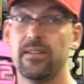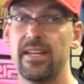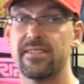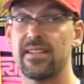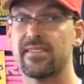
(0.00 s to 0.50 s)

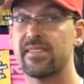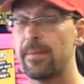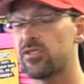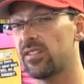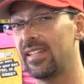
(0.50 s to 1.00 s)
It's
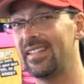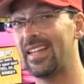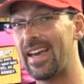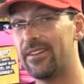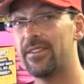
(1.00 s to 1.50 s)
exceptionally
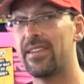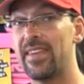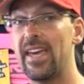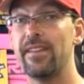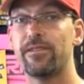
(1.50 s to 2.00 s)
lighter than the
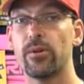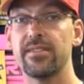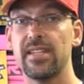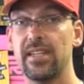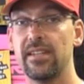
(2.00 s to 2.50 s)

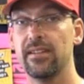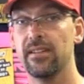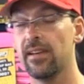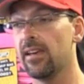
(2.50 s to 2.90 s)
A14,